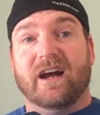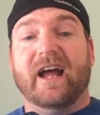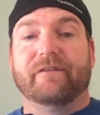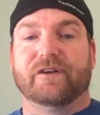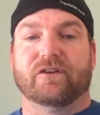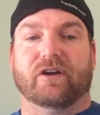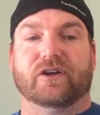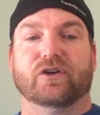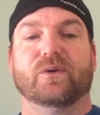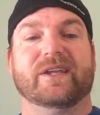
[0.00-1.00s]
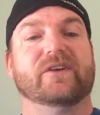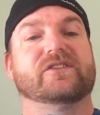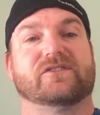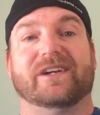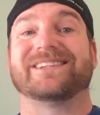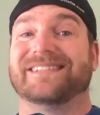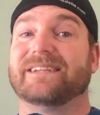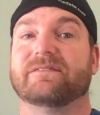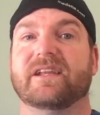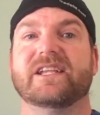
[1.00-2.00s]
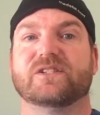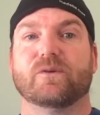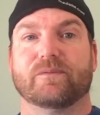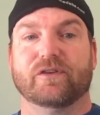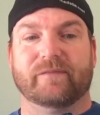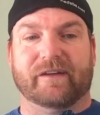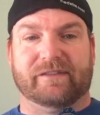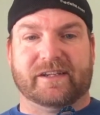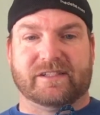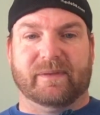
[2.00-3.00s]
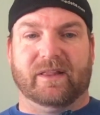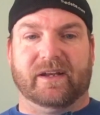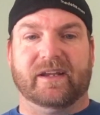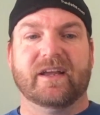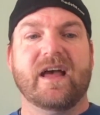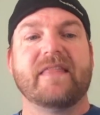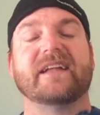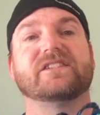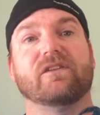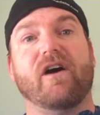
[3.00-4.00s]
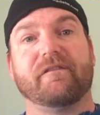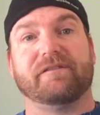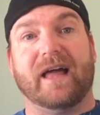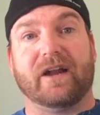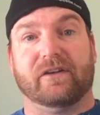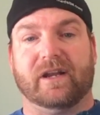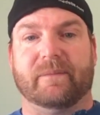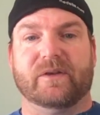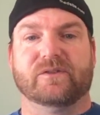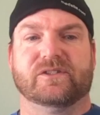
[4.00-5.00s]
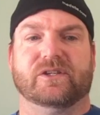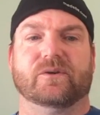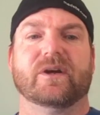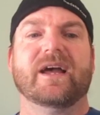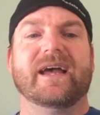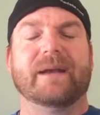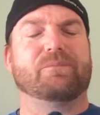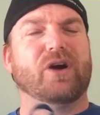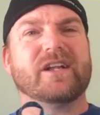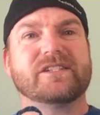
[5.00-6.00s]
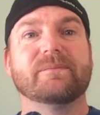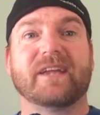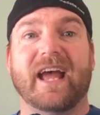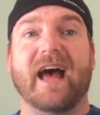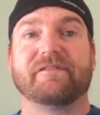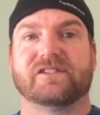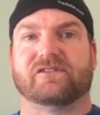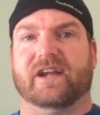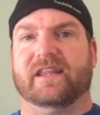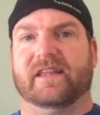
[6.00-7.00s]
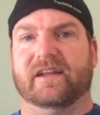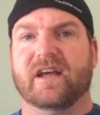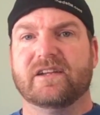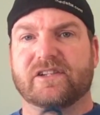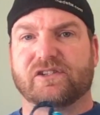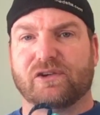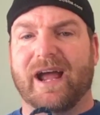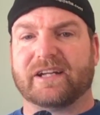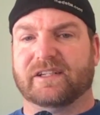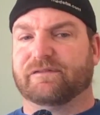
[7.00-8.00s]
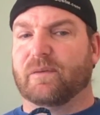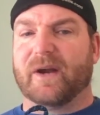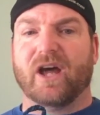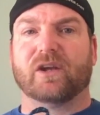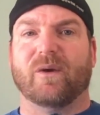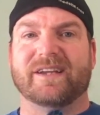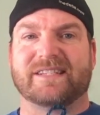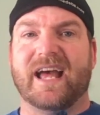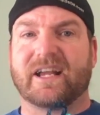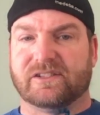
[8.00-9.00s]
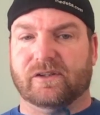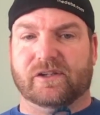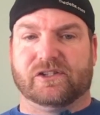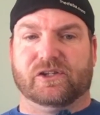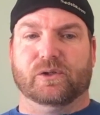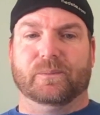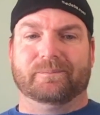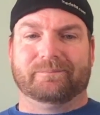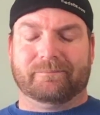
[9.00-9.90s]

a heavier runner who heel strikes and needs to improve my flexibility, that's a lot flatter than I'm used to, and it brought some calf strain that detracted from an otherwise excellent shoe.